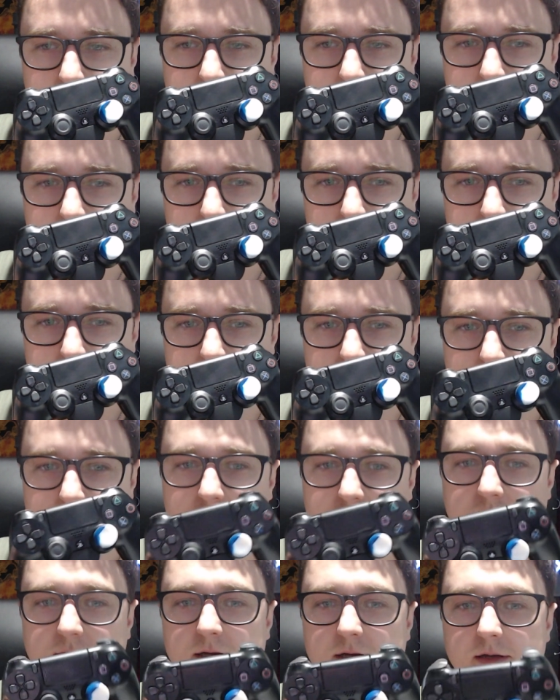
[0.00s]
Focus up
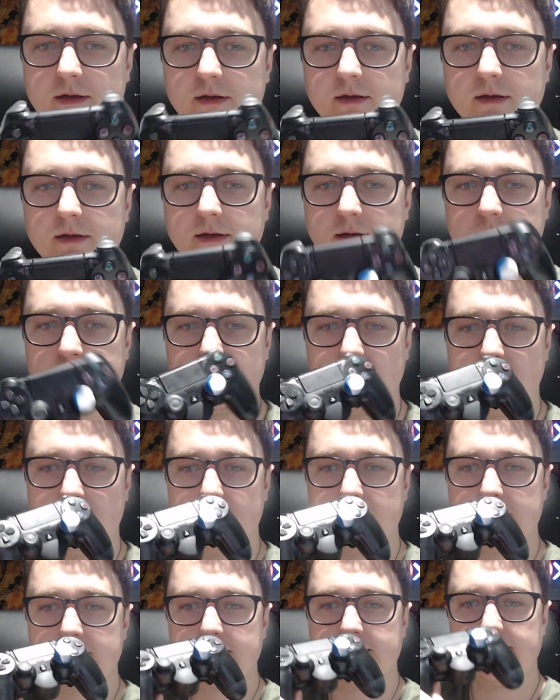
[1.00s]
there. I'm
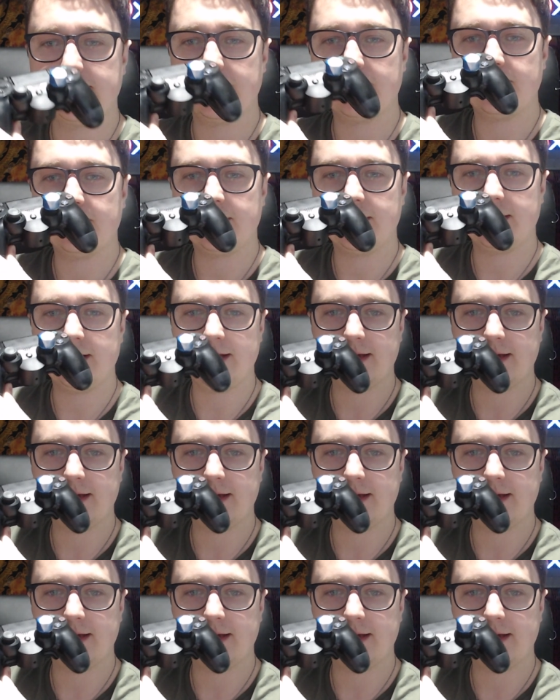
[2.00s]
hoping I can get my